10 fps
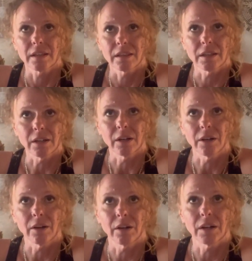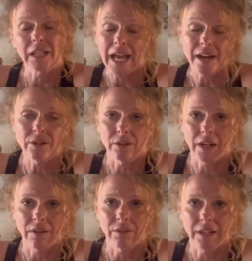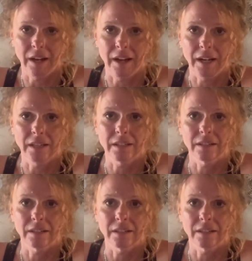their lighter every night,